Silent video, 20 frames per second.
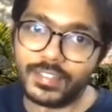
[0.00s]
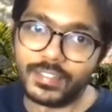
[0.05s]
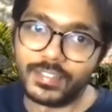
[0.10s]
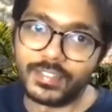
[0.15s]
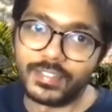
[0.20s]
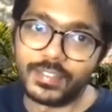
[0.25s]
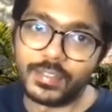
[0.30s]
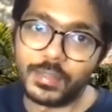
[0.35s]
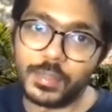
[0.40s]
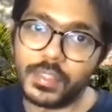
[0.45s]

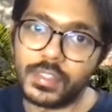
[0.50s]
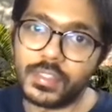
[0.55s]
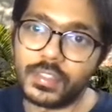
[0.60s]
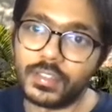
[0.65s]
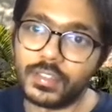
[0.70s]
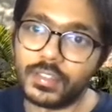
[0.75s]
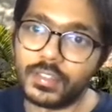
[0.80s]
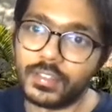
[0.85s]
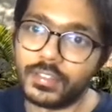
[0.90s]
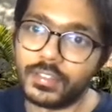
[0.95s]
Was
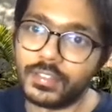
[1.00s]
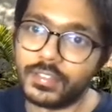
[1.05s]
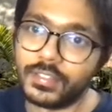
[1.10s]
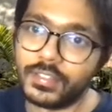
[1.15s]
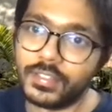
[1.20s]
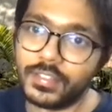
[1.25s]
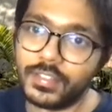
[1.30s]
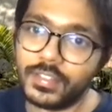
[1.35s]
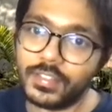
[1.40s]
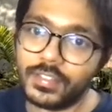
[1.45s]

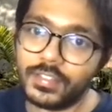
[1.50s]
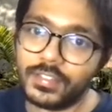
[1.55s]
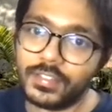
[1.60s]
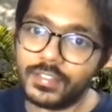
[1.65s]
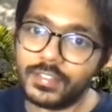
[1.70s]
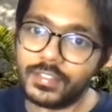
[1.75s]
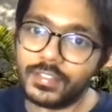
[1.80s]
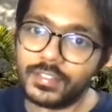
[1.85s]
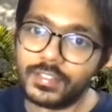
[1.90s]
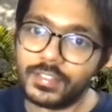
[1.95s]

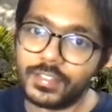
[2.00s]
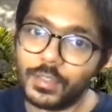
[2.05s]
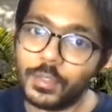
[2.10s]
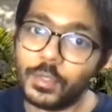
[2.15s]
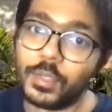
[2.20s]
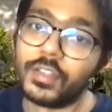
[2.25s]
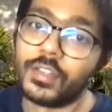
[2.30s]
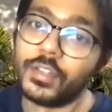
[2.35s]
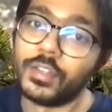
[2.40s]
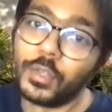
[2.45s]

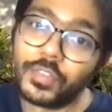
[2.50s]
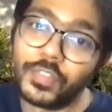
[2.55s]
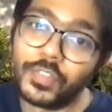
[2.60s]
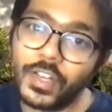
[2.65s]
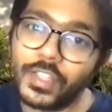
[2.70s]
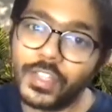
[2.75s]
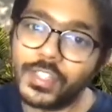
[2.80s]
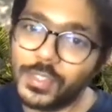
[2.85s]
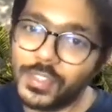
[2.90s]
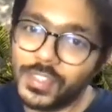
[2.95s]
good for
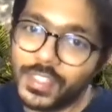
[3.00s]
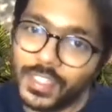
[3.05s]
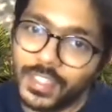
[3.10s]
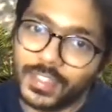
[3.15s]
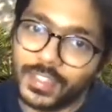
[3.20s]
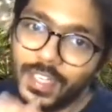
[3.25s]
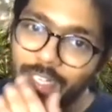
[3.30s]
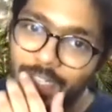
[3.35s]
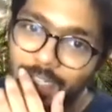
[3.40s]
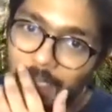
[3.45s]
us to see
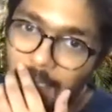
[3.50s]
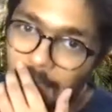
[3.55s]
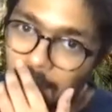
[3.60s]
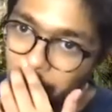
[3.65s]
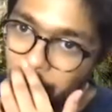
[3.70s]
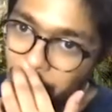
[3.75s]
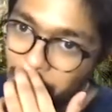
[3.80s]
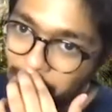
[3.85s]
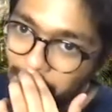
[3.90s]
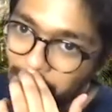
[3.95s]
that
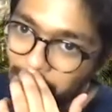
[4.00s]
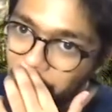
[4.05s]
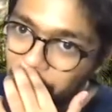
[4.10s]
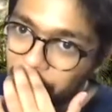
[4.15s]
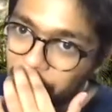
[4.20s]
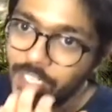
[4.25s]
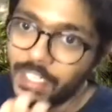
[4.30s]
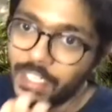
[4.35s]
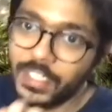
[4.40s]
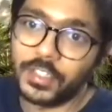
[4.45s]

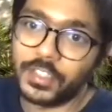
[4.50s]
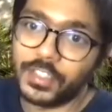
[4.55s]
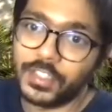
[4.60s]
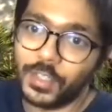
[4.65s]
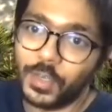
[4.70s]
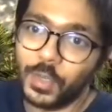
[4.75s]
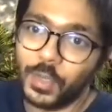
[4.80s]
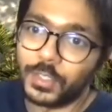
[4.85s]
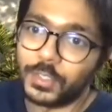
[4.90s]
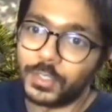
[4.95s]
cache headers are
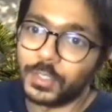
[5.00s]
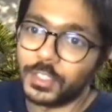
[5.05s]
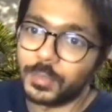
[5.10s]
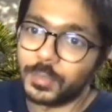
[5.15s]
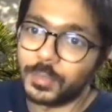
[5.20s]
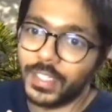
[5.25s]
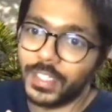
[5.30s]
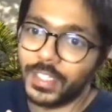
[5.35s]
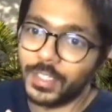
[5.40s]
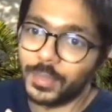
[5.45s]
also
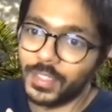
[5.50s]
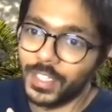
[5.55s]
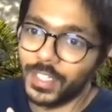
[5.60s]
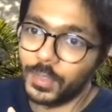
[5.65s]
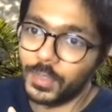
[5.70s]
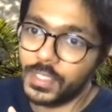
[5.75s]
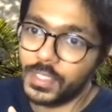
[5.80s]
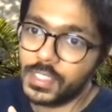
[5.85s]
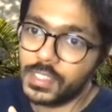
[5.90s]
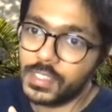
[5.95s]
respected with allow
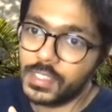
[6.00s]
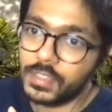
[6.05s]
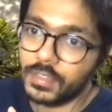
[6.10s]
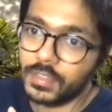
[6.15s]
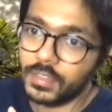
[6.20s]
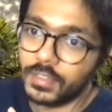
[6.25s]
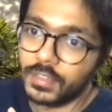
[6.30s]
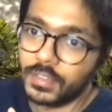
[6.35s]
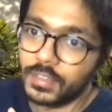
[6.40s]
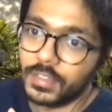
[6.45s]
lists.
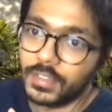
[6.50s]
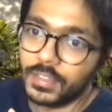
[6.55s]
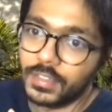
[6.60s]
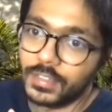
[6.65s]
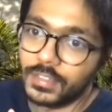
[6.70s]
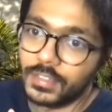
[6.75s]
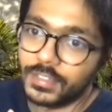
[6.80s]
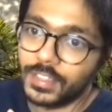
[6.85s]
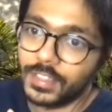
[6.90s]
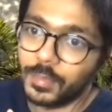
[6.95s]

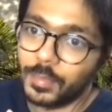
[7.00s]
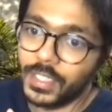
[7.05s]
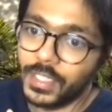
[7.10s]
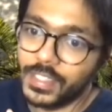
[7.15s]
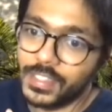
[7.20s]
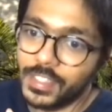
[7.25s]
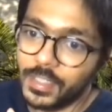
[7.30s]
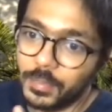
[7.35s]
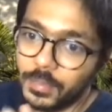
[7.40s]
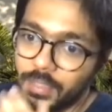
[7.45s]
So let me
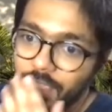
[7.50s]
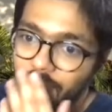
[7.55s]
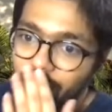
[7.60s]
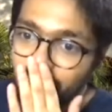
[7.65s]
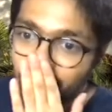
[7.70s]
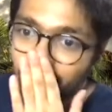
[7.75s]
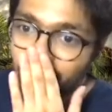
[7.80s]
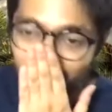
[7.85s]
disable that.